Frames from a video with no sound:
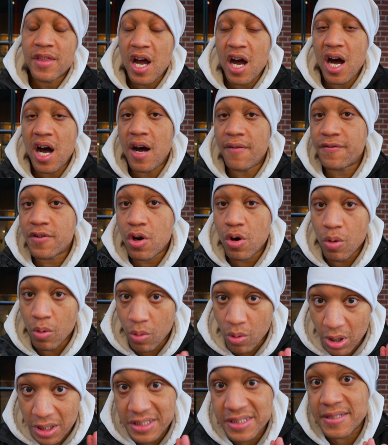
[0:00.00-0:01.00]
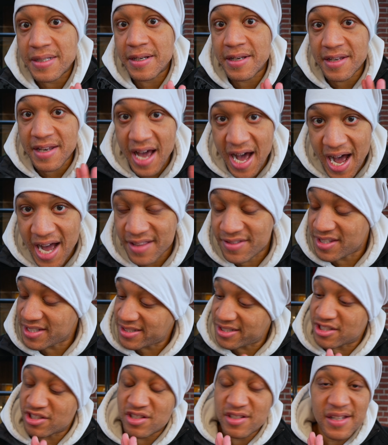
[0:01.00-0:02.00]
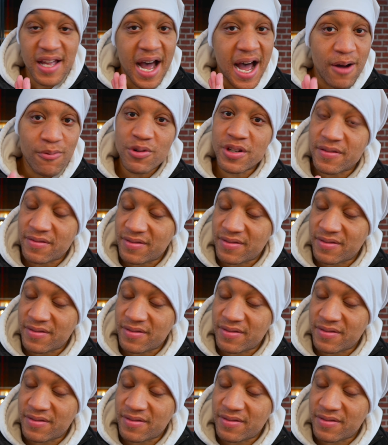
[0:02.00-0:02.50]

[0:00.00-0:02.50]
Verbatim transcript: Of course not. This is not what,